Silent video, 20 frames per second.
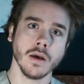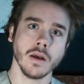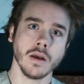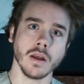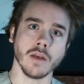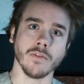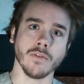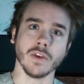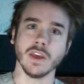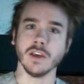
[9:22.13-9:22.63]

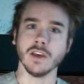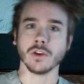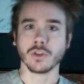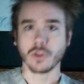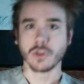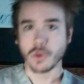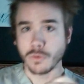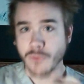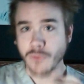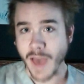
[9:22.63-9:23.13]
If it heals
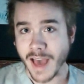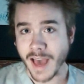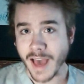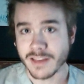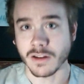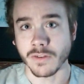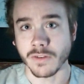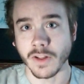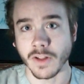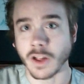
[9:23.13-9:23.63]
too fast,
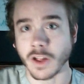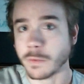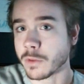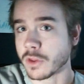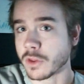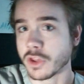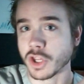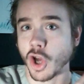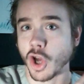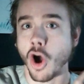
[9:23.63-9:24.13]
it develops a
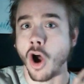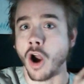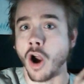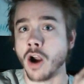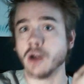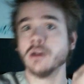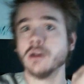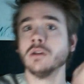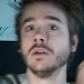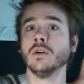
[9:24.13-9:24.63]

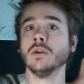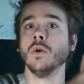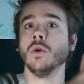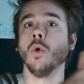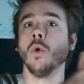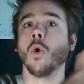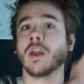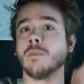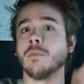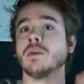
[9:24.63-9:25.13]
scar
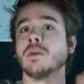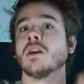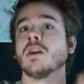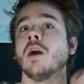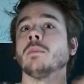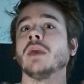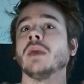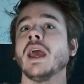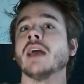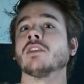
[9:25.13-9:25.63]
or can
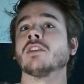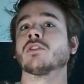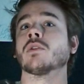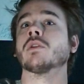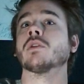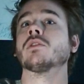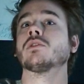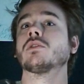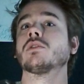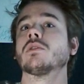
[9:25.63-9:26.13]
become
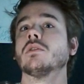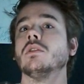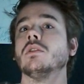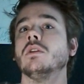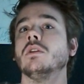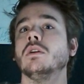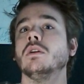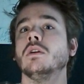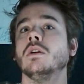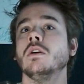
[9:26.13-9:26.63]
cancerous.
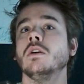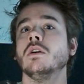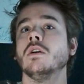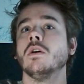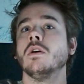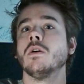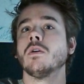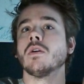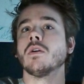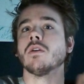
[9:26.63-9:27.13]

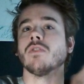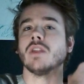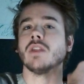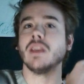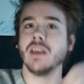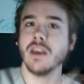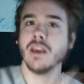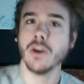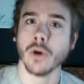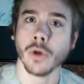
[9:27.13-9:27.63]
If it
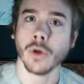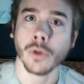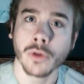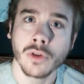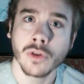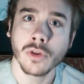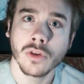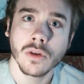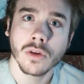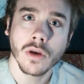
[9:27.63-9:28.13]

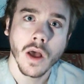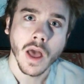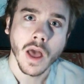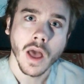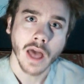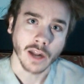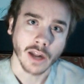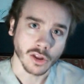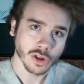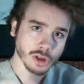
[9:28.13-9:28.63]
heals
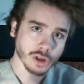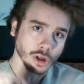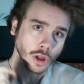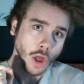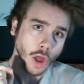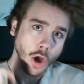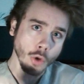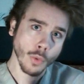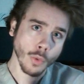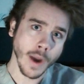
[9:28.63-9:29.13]
at a
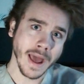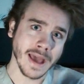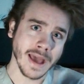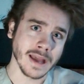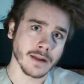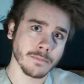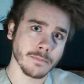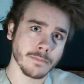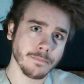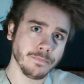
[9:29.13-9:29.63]
slow rate,